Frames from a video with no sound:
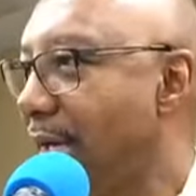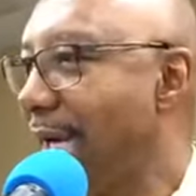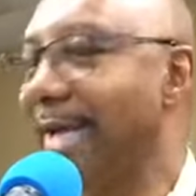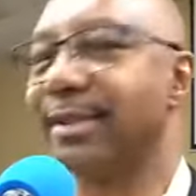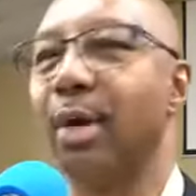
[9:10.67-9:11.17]

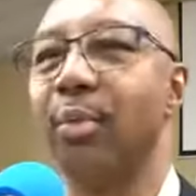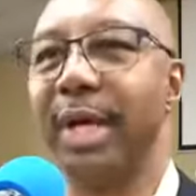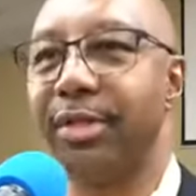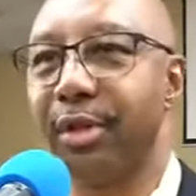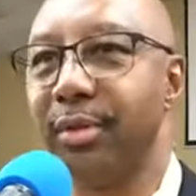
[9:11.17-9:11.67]
As I
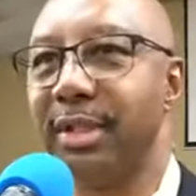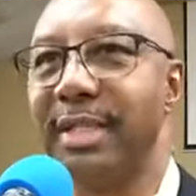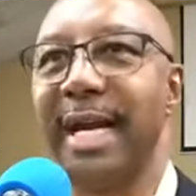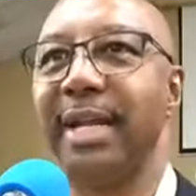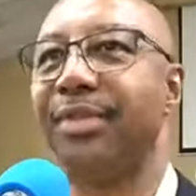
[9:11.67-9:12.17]
went through the
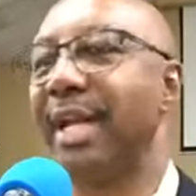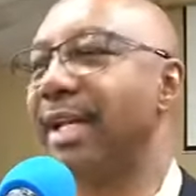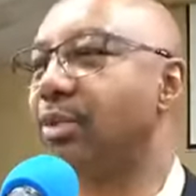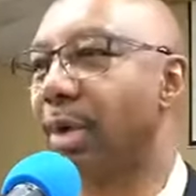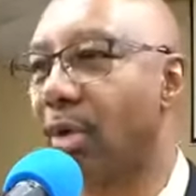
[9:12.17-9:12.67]
day,
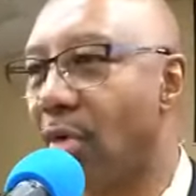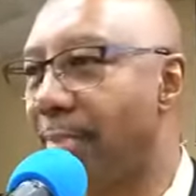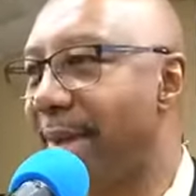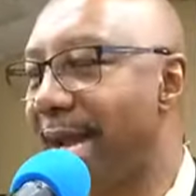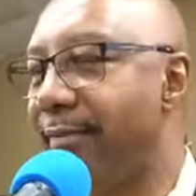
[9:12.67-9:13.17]
things were
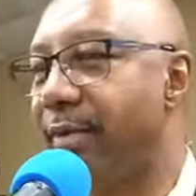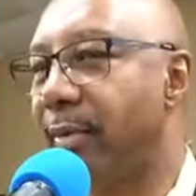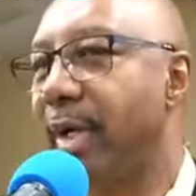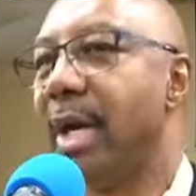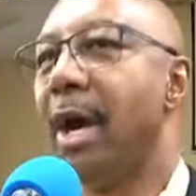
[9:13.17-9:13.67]
going bad for
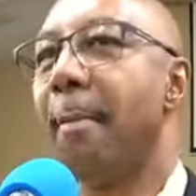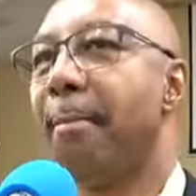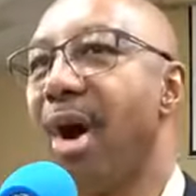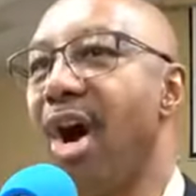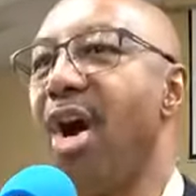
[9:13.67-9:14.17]
me.
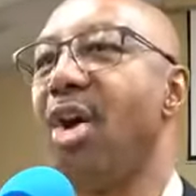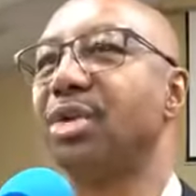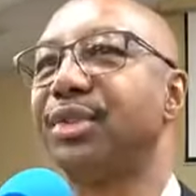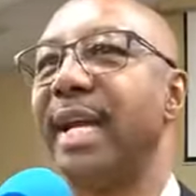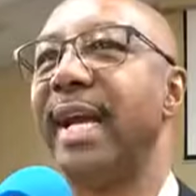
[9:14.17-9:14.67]
Paul
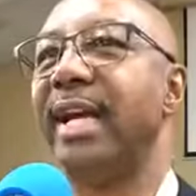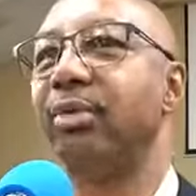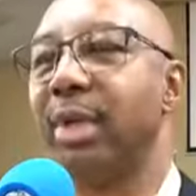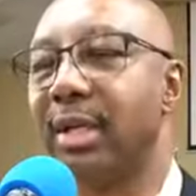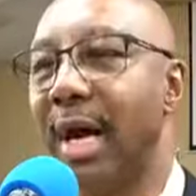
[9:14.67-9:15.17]
saying,
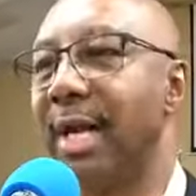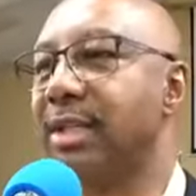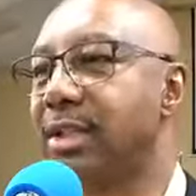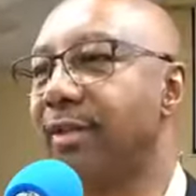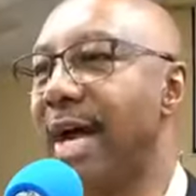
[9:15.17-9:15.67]

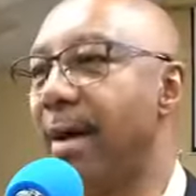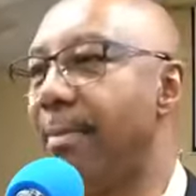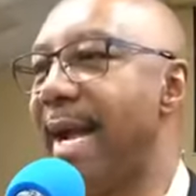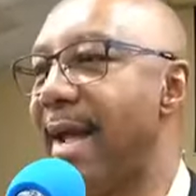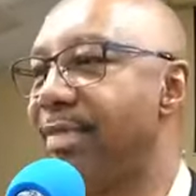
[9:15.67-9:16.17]
regardless of how
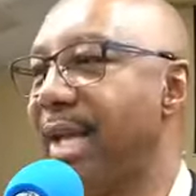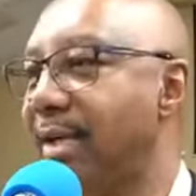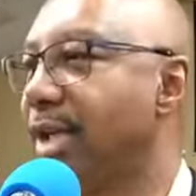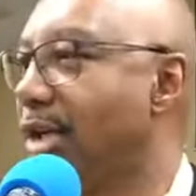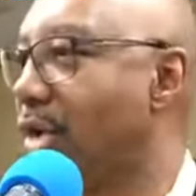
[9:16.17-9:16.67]
bad
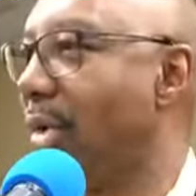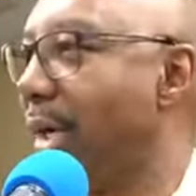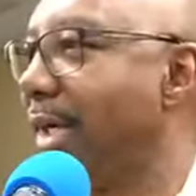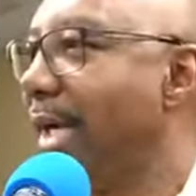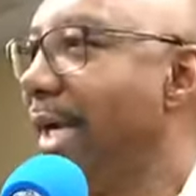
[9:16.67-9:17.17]
things are
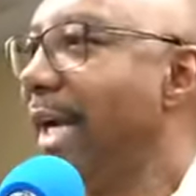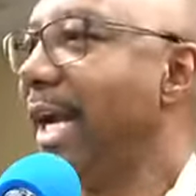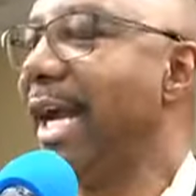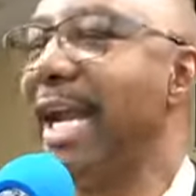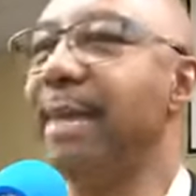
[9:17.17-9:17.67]
going,
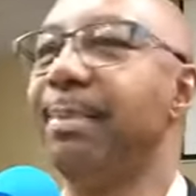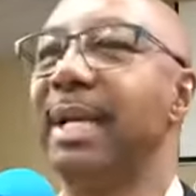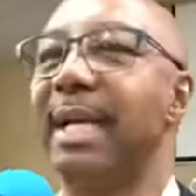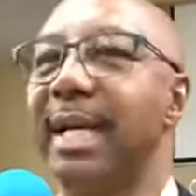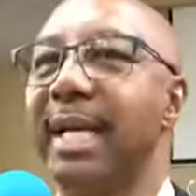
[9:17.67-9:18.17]
he
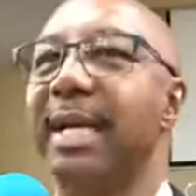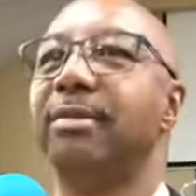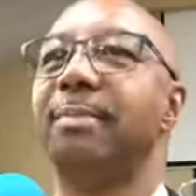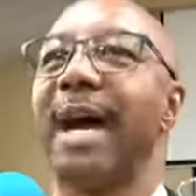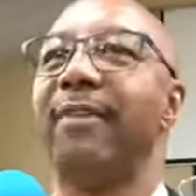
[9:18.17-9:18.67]

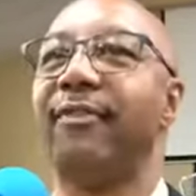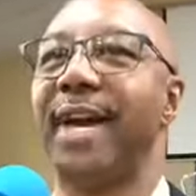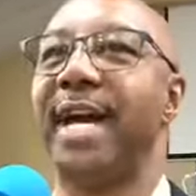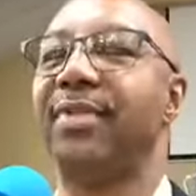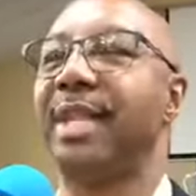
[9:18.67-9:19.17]
believes by
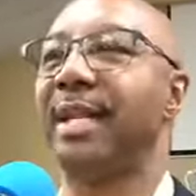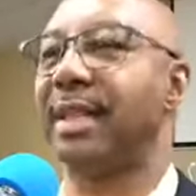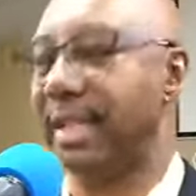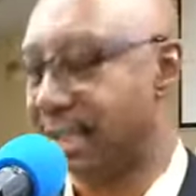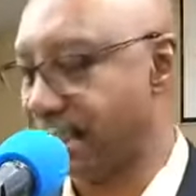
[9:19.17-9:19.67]
faith
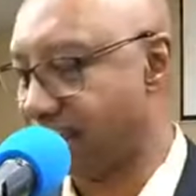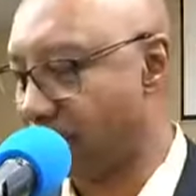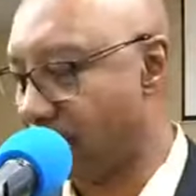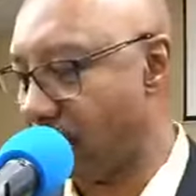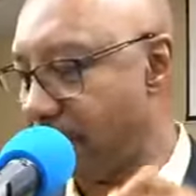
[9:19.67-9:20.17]
that this is
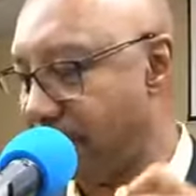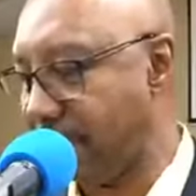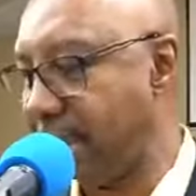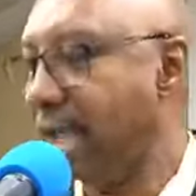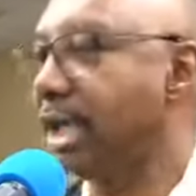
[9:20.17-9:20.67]
going to
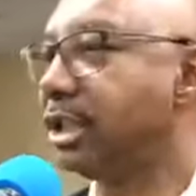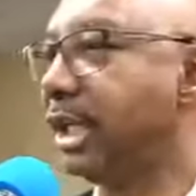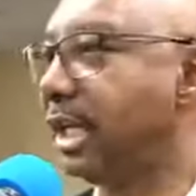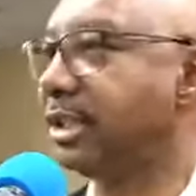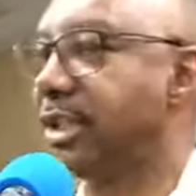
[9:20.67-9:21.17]
be to
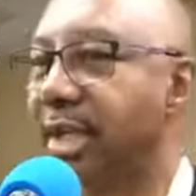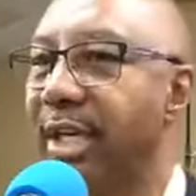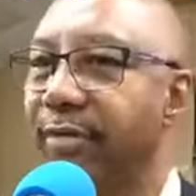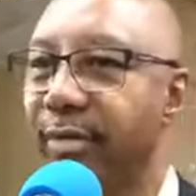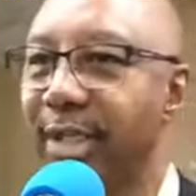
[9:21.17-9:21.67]
his
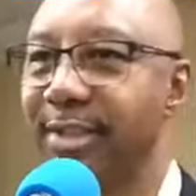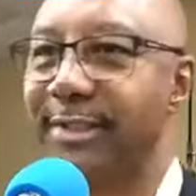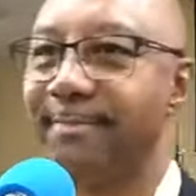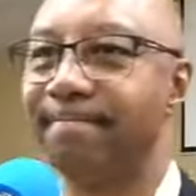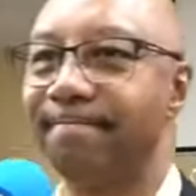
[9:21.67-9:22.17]
deliverance.